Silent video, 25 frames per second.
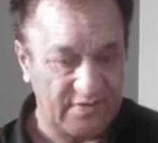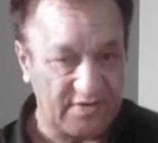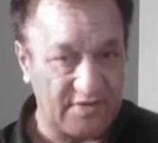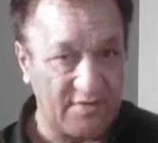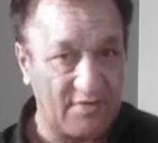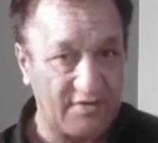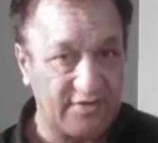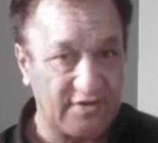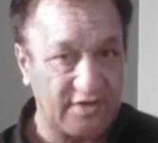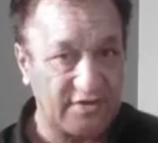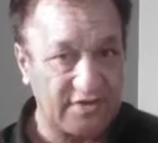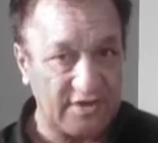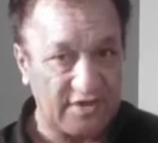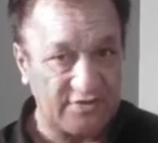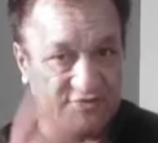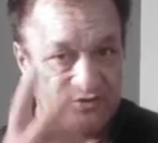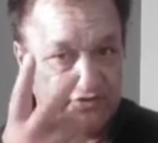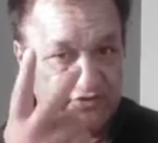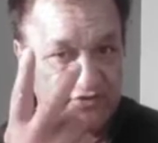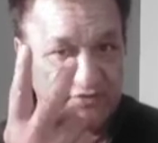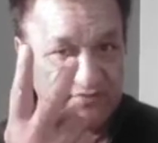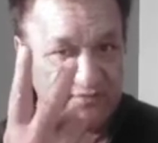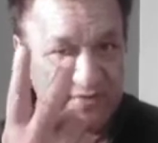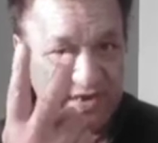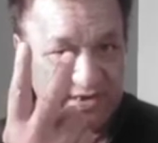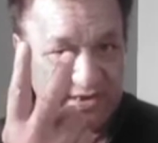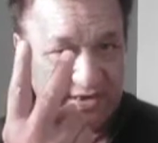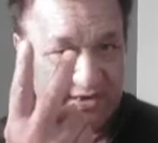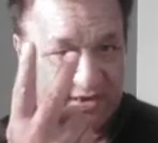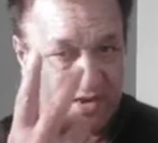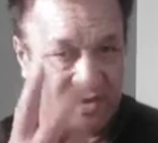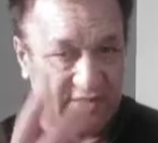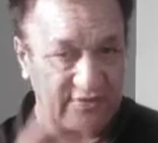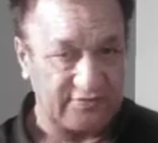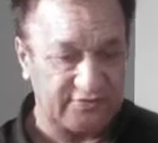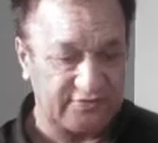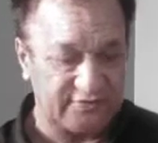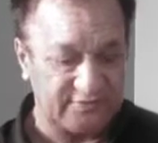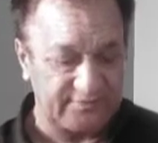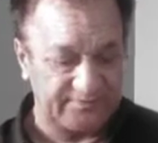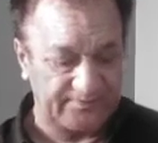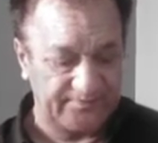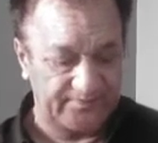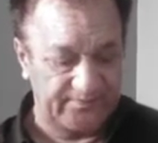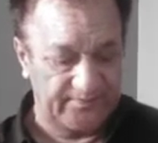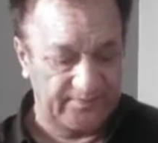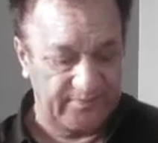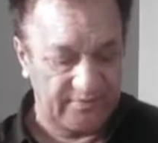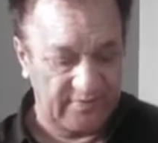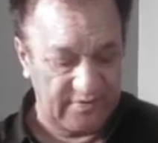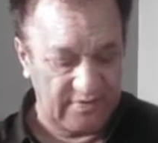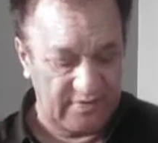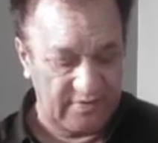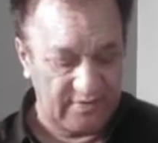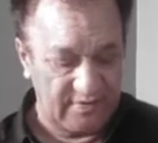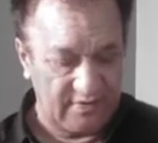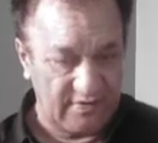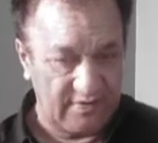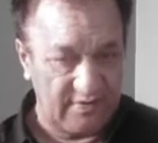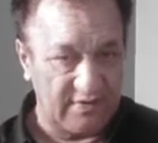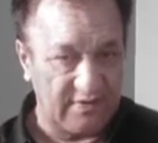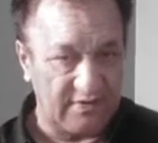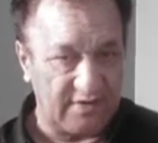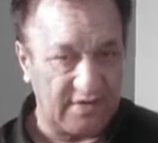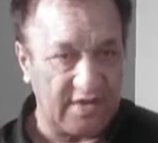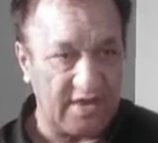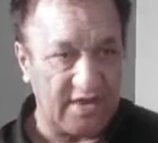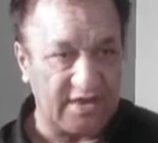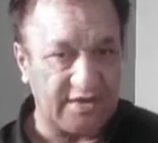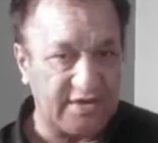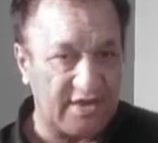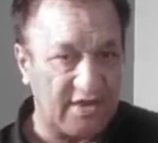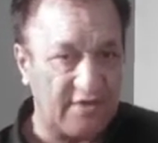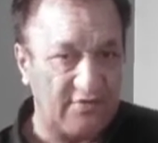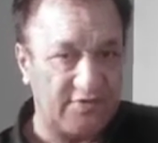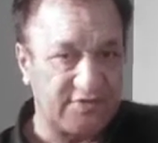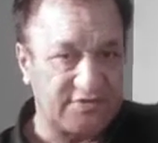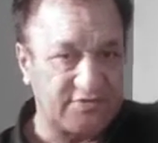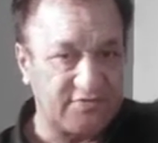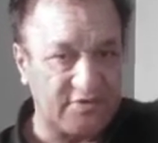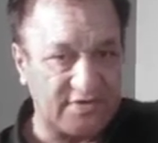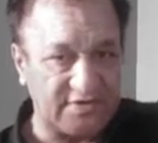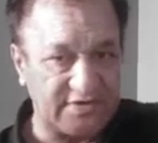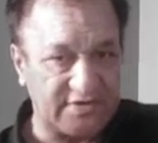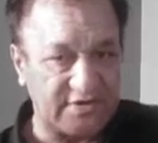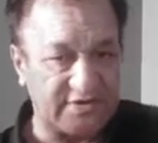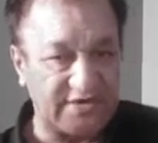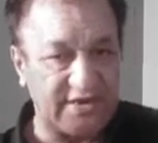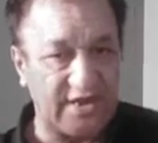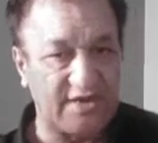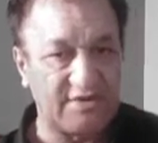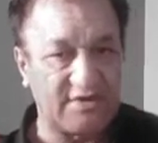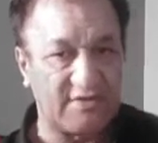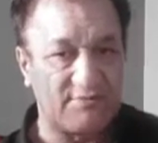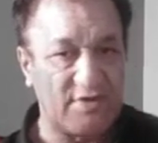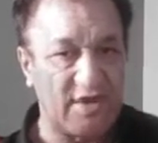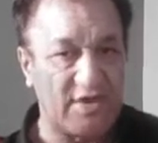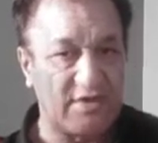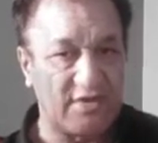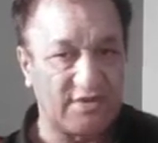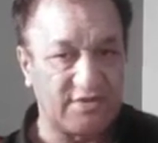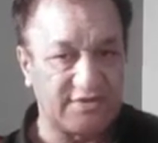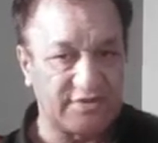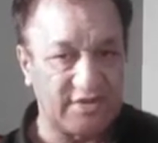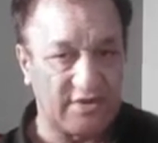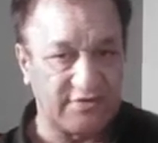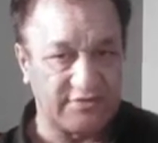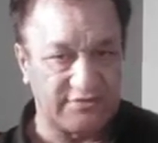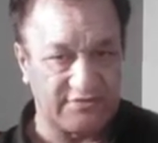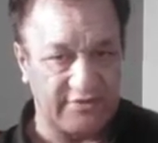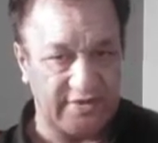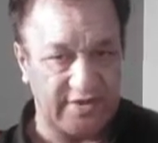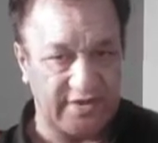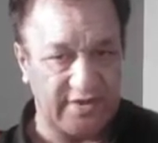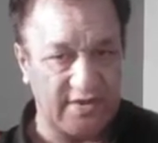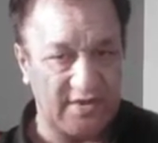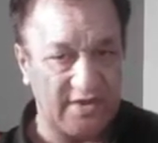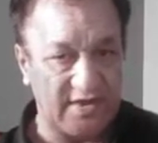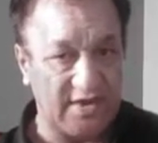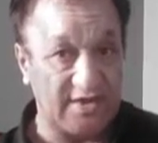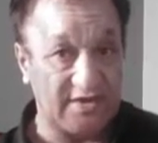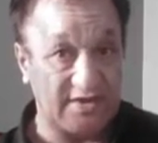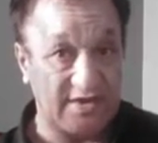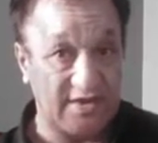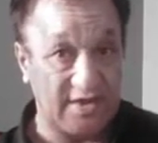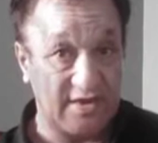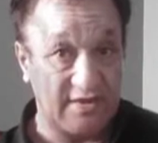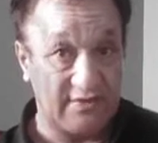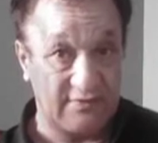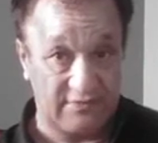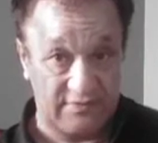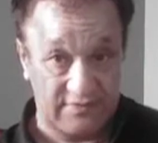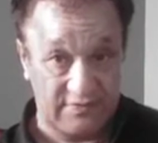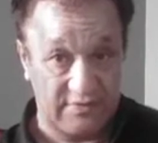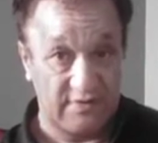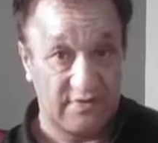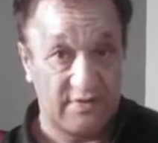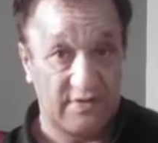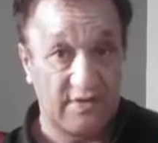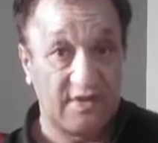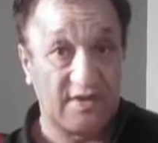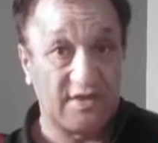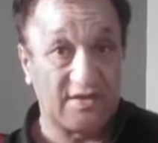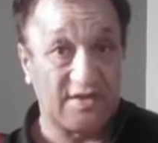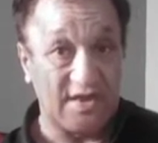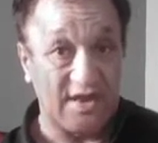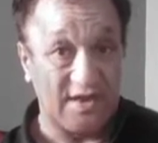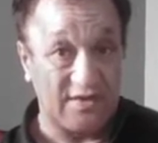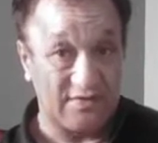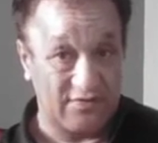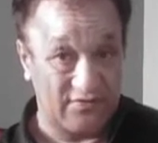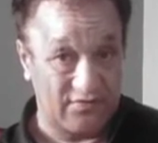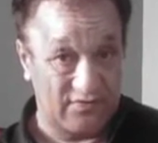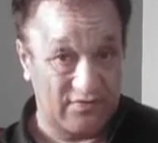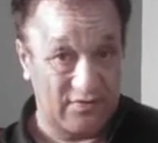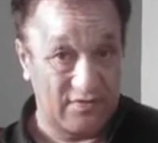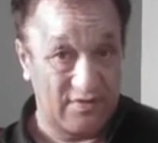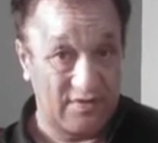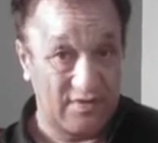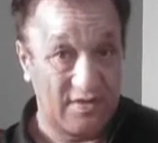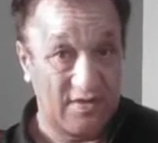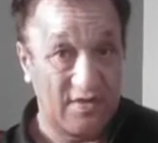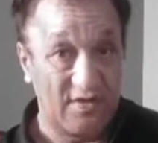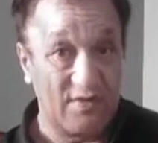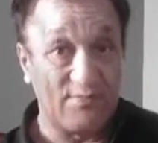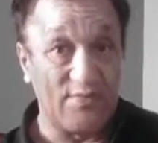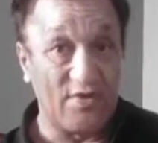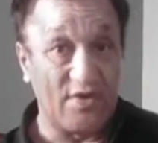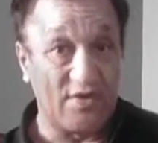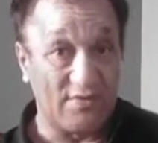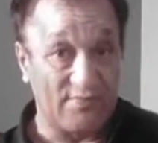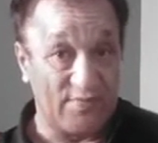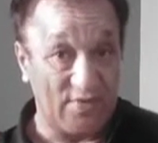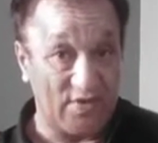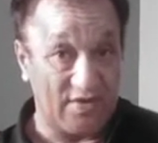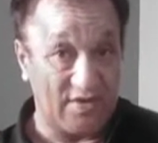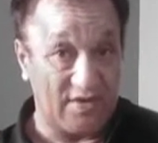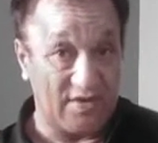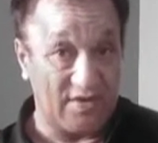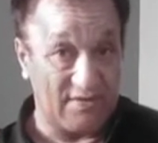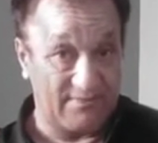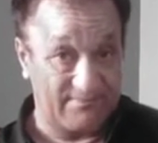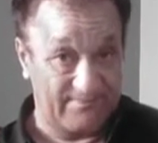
Don't need those two Manukaus. I know which ones are down in Maungatautari. I know Kahu, Pungapunga,